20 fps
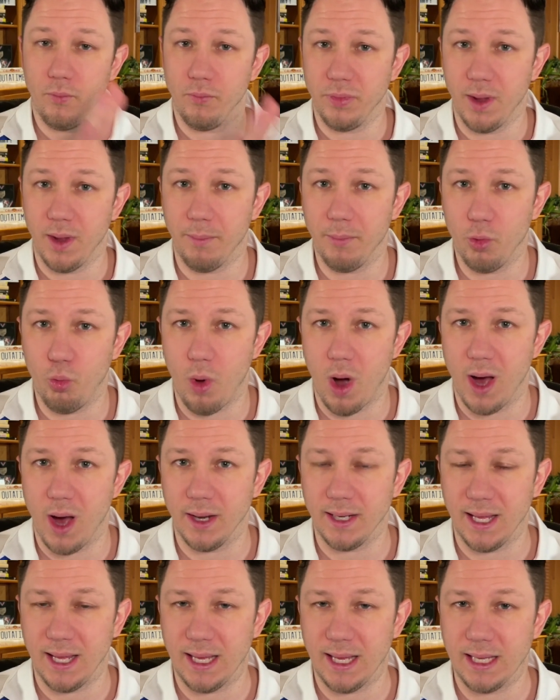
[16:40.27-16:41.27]
Number
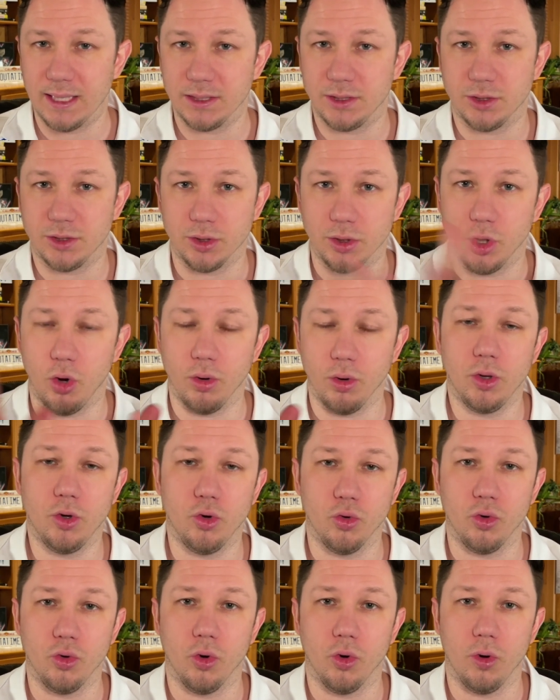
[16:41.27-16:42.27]
one is go to
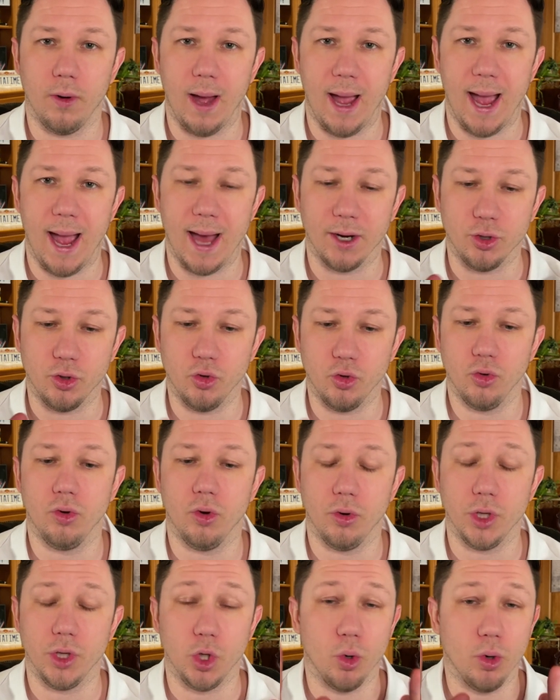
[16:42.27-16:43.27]
Google and
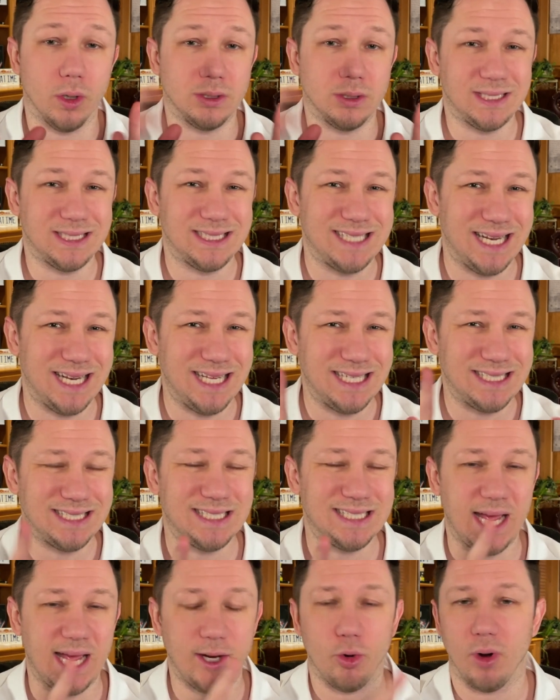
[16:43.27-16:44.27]
Google your city,
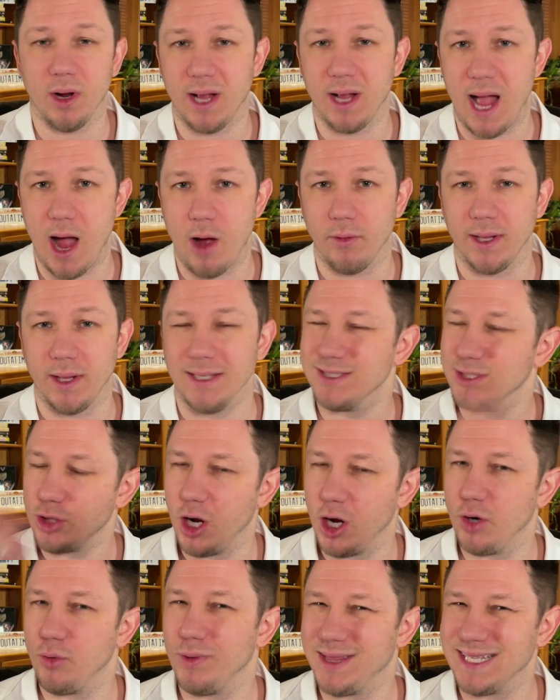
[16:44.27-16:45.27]
state, or county.
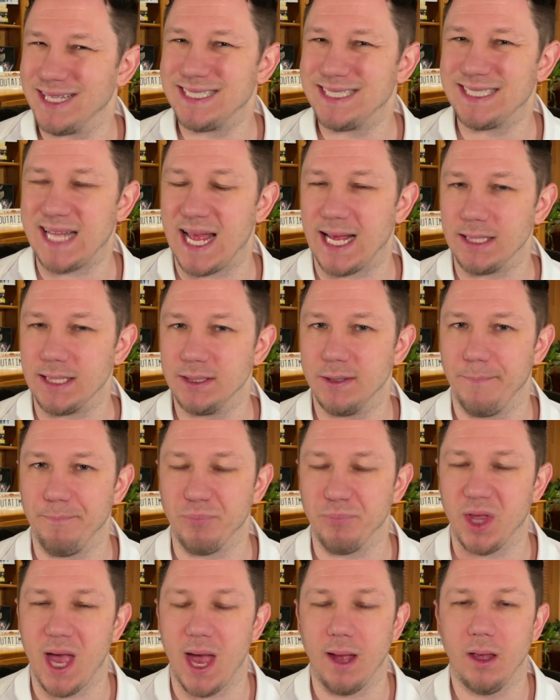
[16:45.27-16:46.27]
Start with the state,
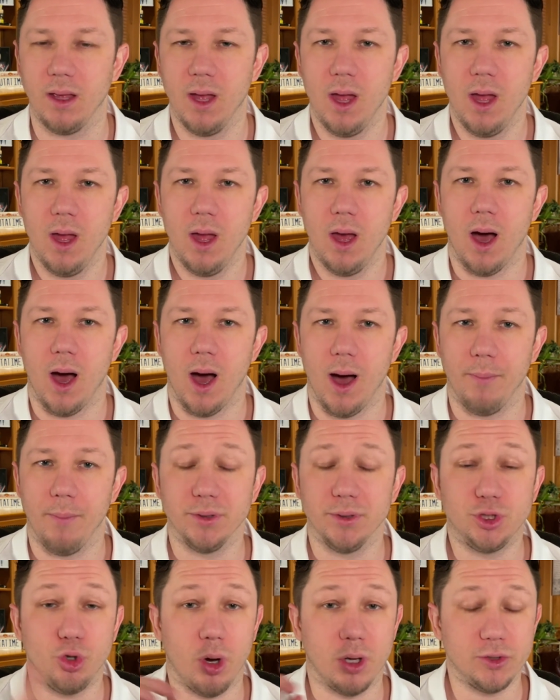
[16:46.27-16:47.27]
okay?
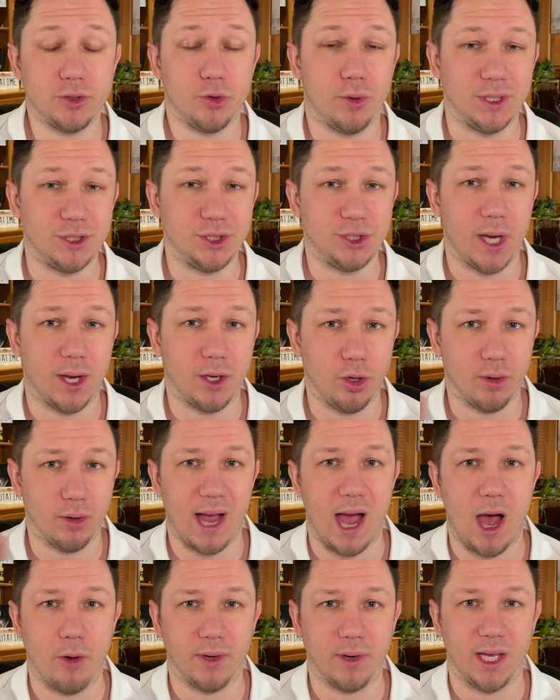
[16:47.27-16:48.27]
But you also can check your
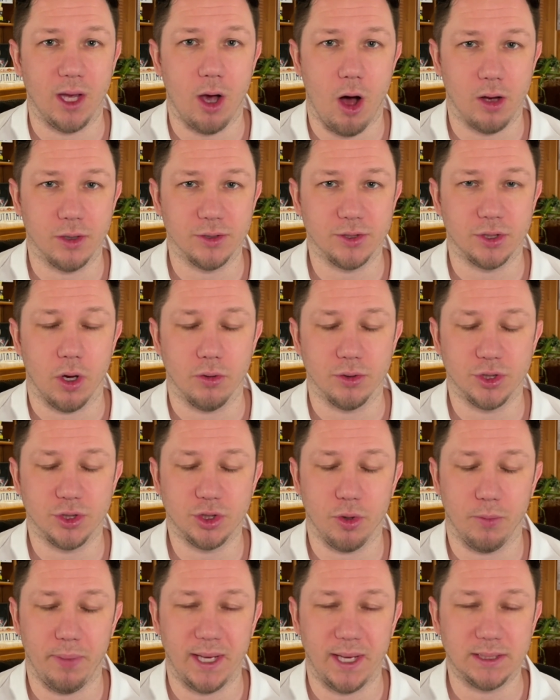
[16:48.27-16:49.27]
county also.
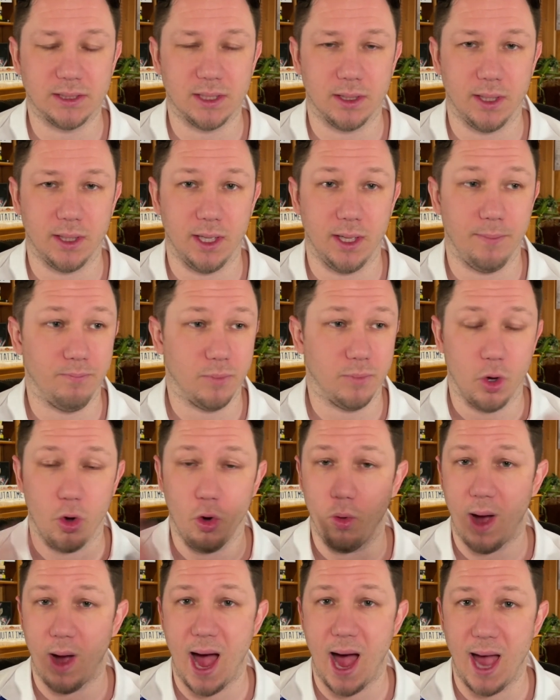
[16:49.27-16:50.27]
So basically,
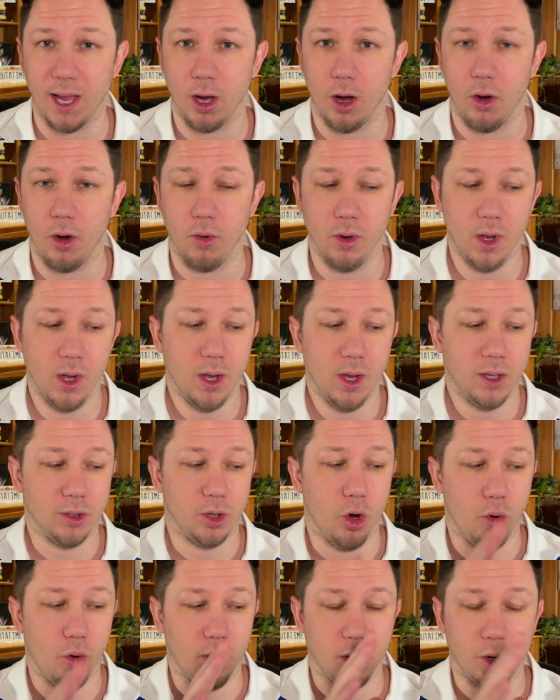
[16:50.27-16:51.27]
Ohio,
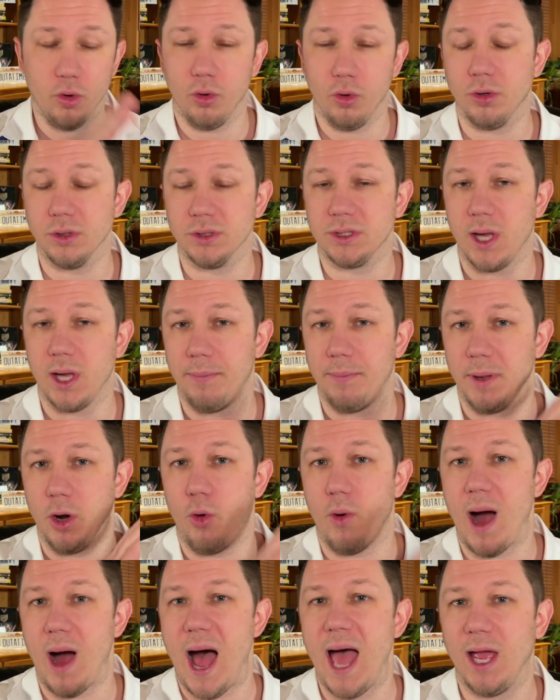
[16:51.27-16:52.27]
go to Google and type in
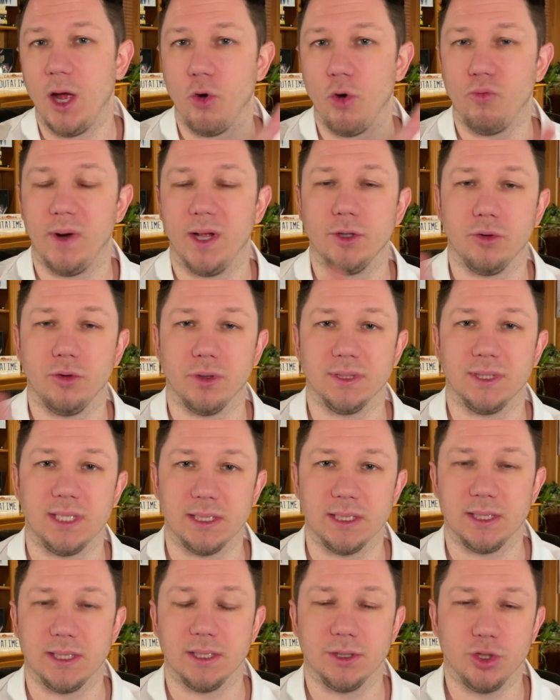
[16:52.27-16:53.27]
Ohio rental
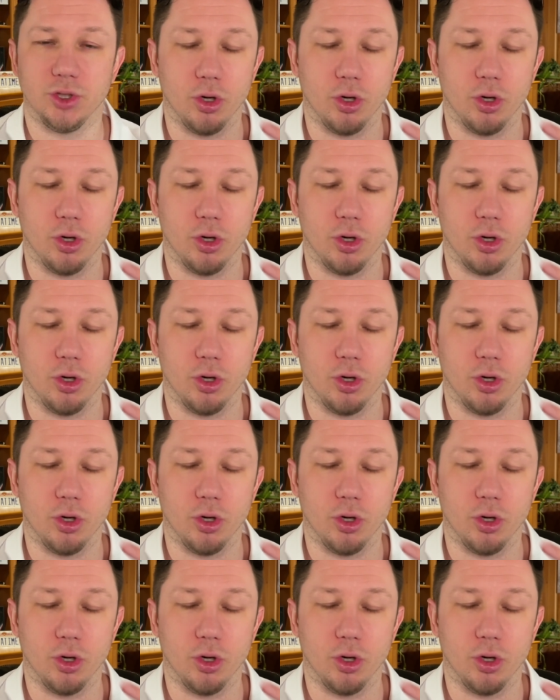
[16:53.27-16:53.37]
assistance.